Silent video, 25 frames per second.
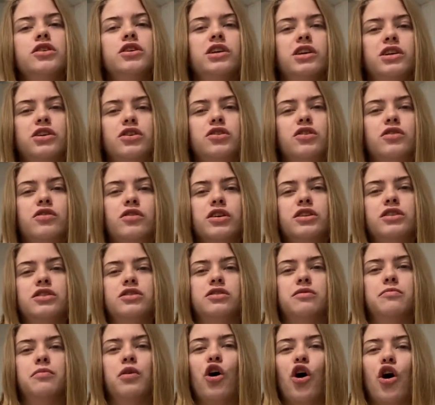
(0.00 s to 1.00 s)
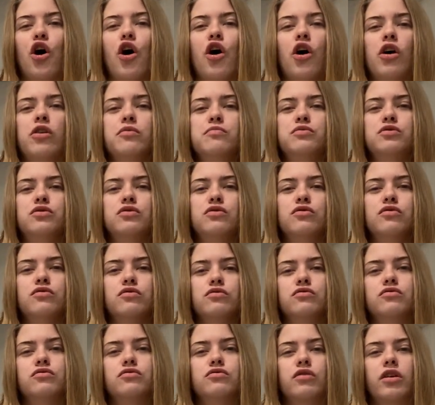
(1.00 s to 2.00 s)
And go get some abs.
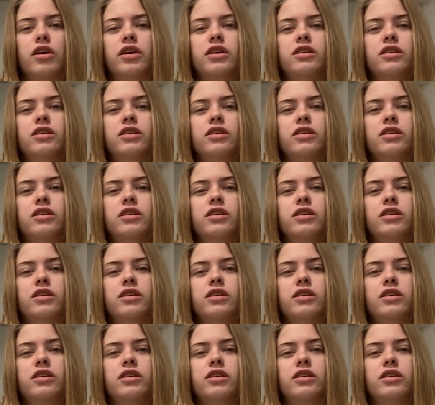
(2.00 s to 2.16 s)
Or